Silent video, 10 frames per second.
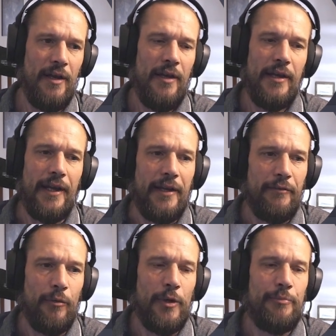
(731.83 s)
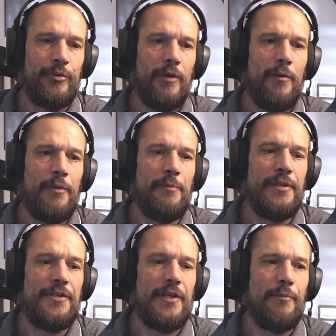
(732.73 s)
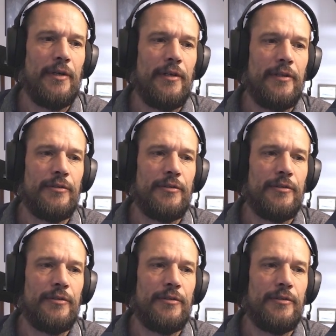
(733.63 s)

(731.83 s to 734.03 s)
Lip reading: and that will probably be similar